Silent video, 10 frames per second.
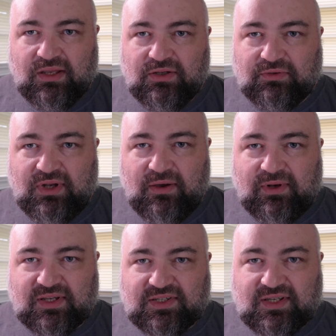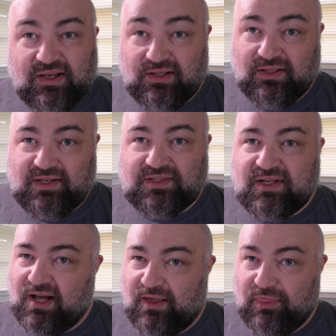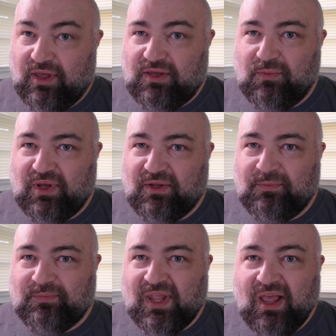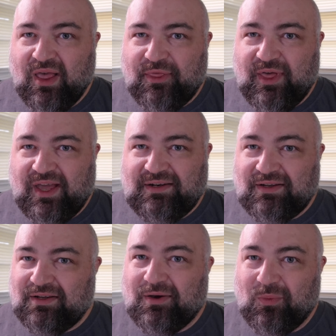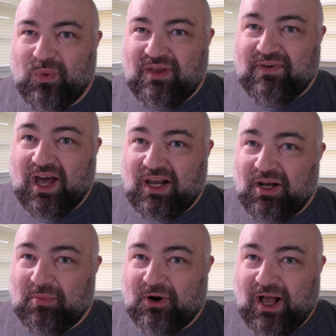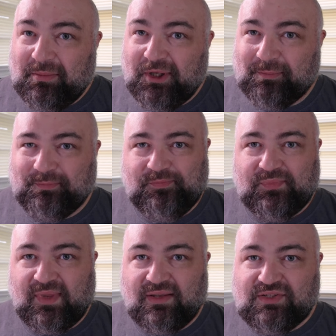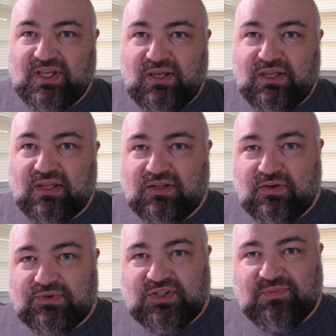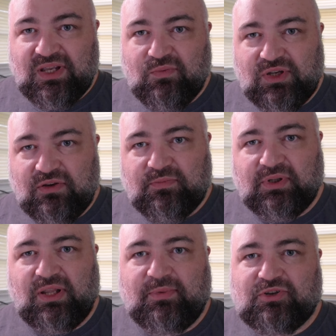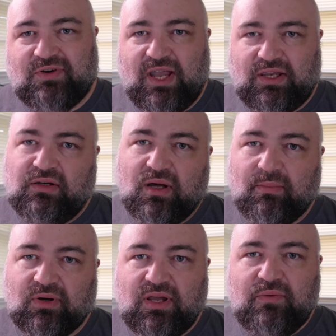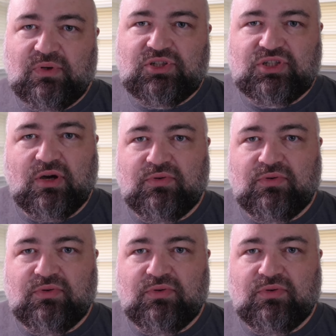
you'll notice, at least I think you will, that we've got a little problem. See, it used to be when you'd pull up a tracking number, it would show